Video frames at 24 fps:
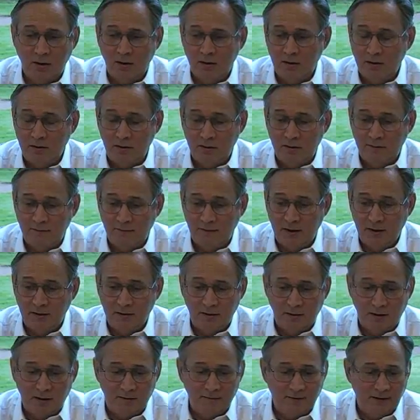in the event
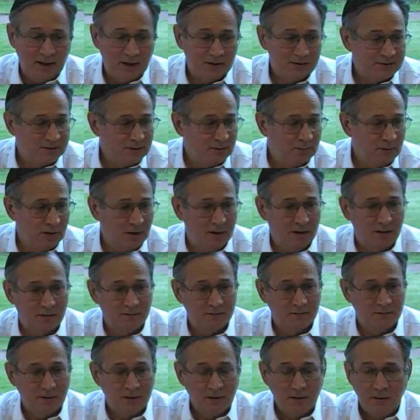that I've had some kind of
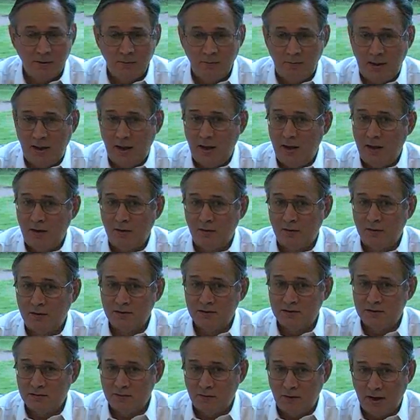pain or
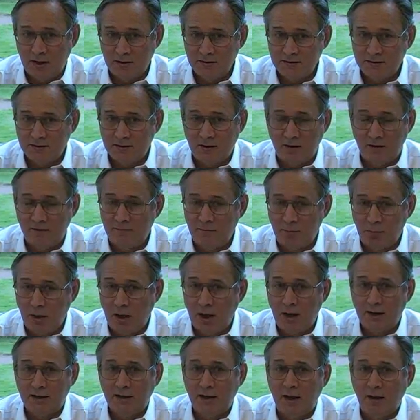distress that I've
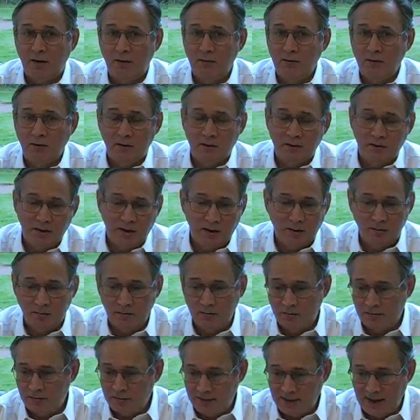blocked out, and now
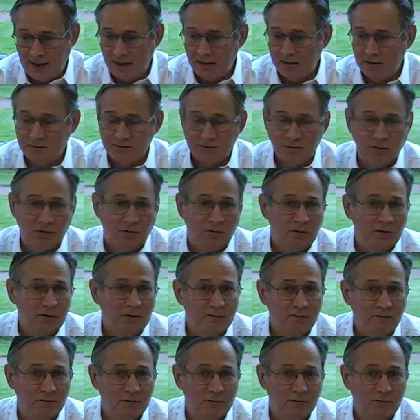that is calling
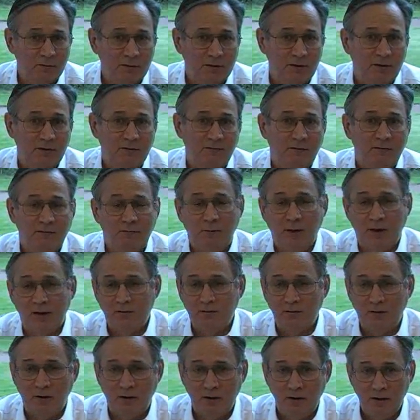for the relief of my
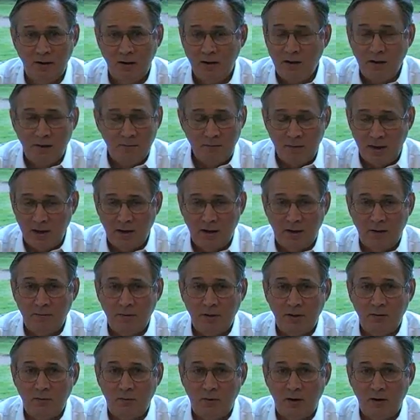drug. May not
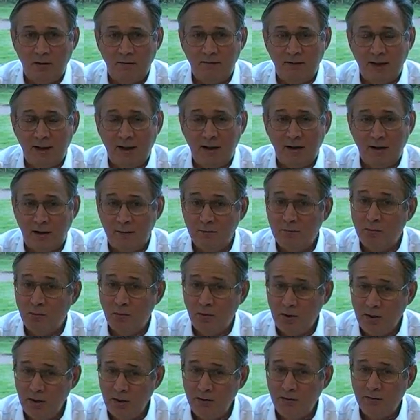be aware of that. I'm
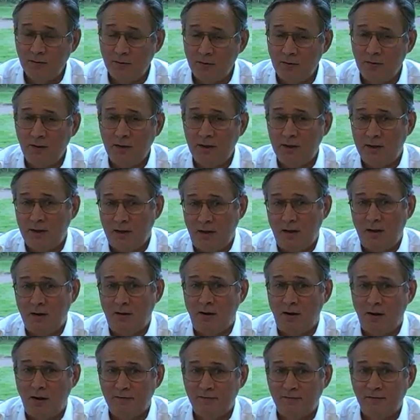pretty thoroughly cut
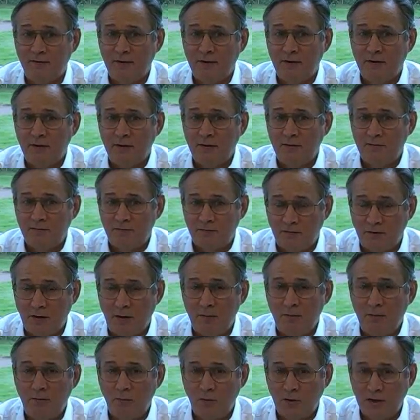off
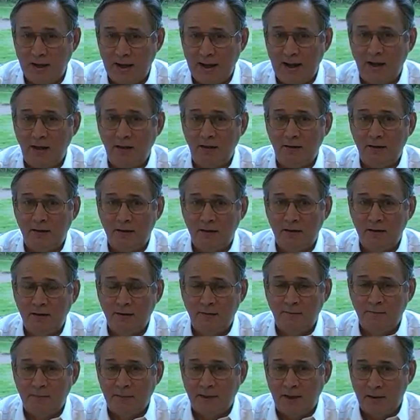from reality,
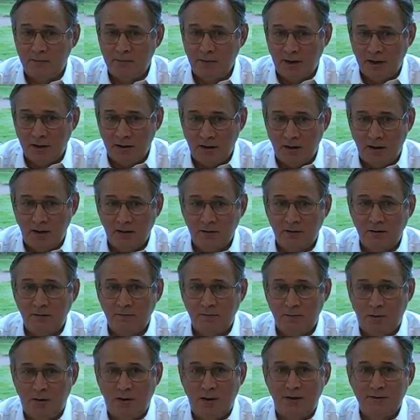and my
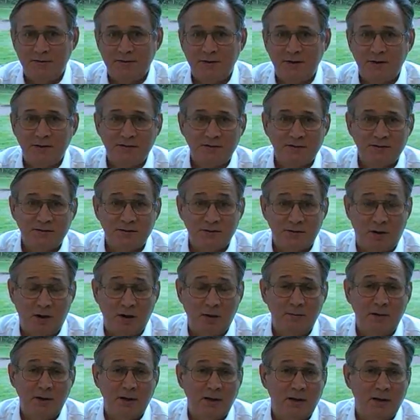cognitive process is
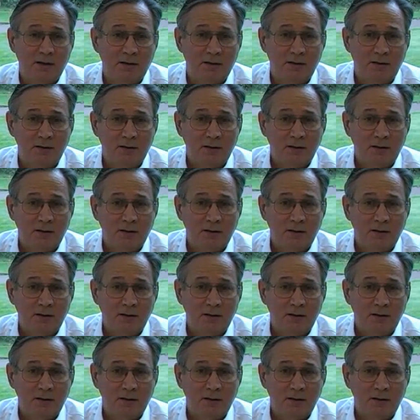dominated